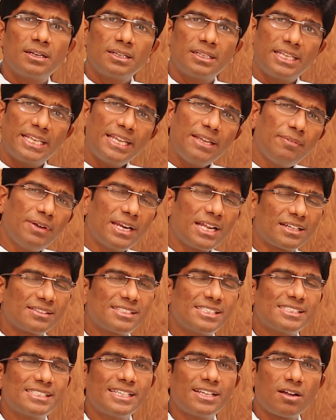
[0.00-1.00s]
even
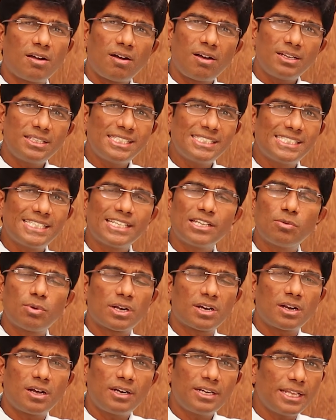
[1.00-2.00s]
assessing all these things, you
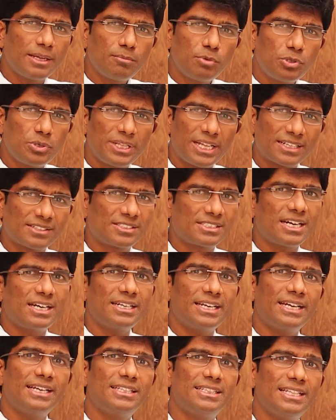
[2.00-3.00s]
are not able to
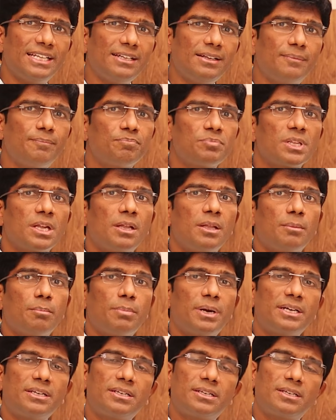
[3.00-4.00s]
extract anything,
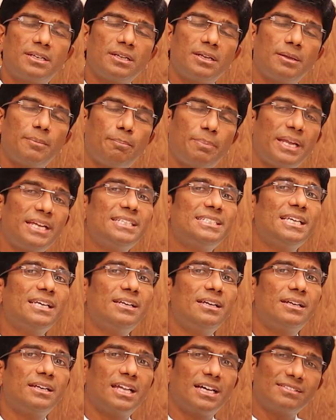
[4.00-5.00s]
but
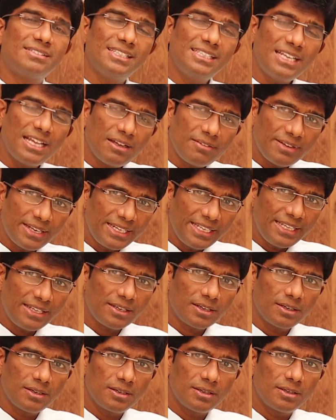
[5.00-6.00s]
patient doesn't have
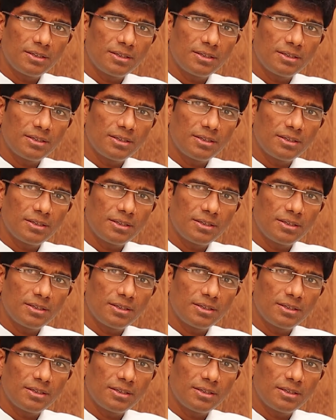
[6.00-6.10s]
any